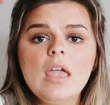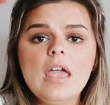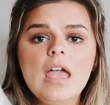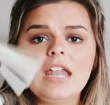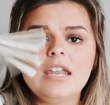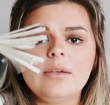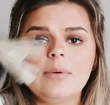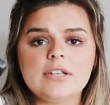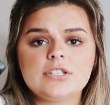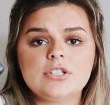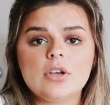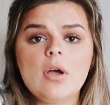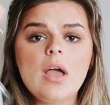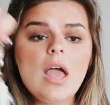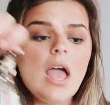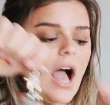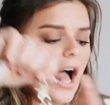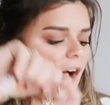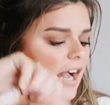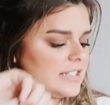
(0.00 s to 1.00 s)
Anyway, so
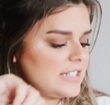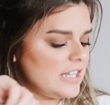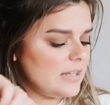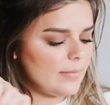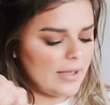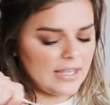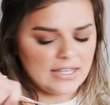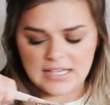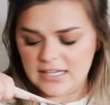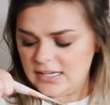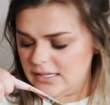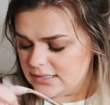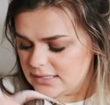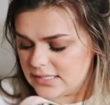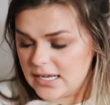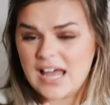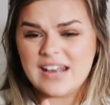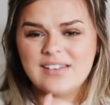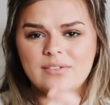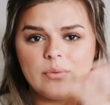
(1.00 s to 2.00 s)
I just keep my
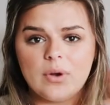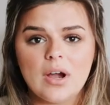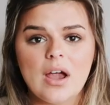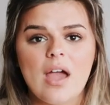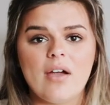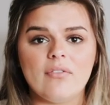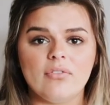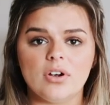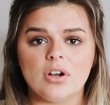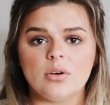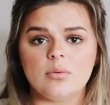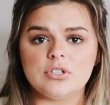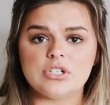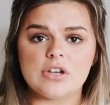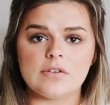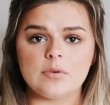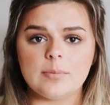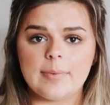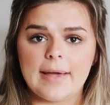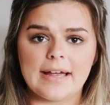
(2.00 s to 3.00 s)
keys kind of wherever,
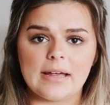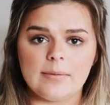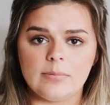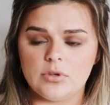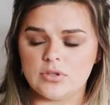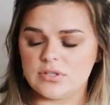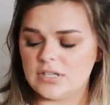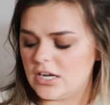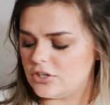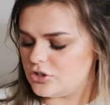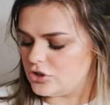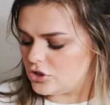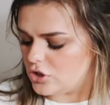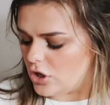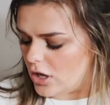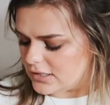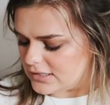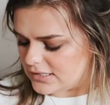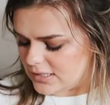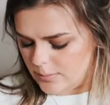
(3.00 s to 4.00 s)
whichever bag I'm using, I just
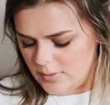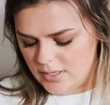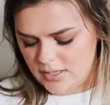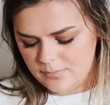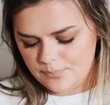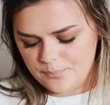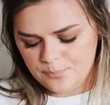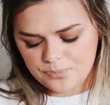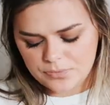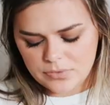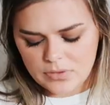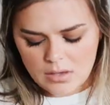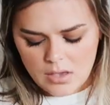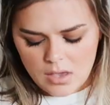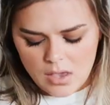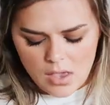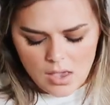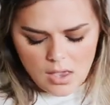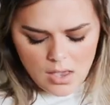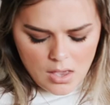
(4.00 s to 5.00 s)
toss them in.
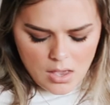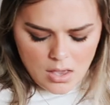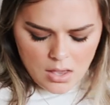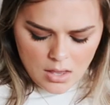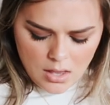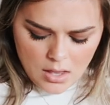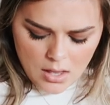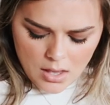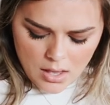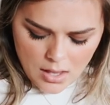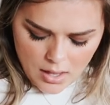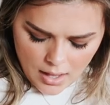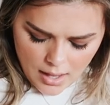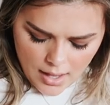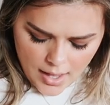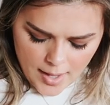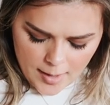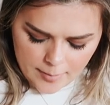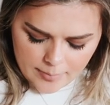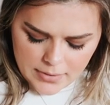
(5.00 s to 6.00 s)

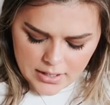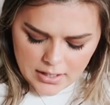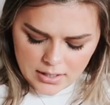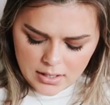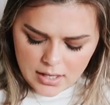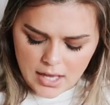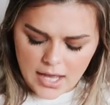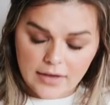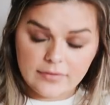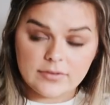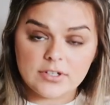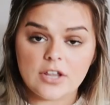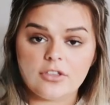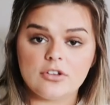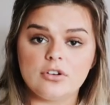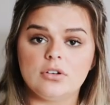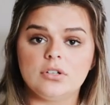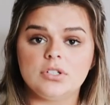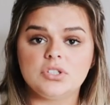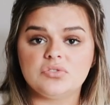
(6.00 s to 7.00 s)
Um, I have
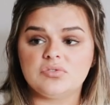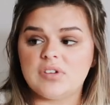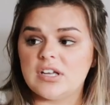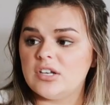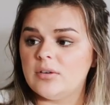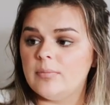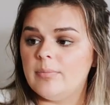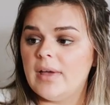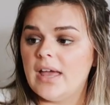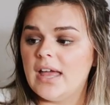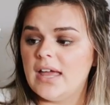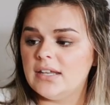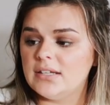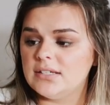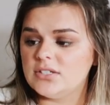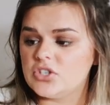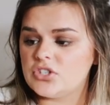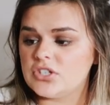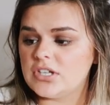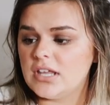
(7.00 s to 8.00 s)
another random
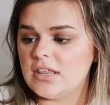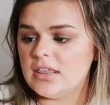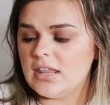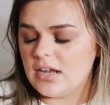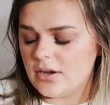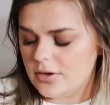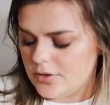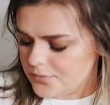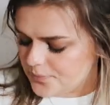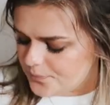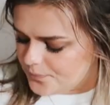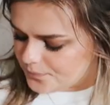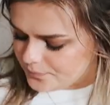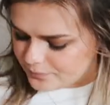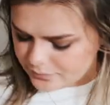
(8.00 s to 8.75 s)
pen just in there.